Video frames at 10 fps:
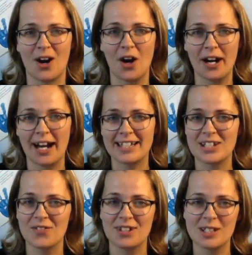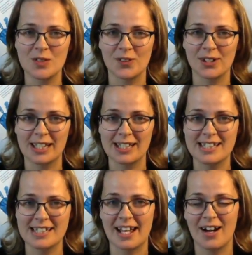art activities for
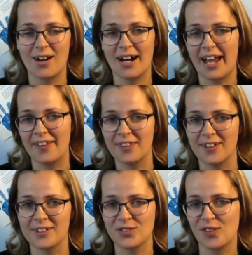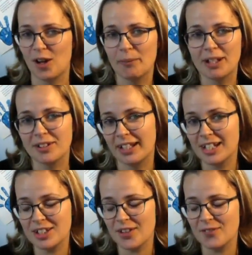kids that are at their developmental
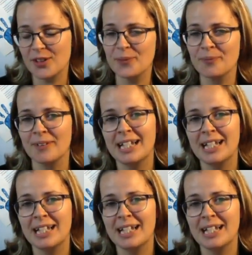age level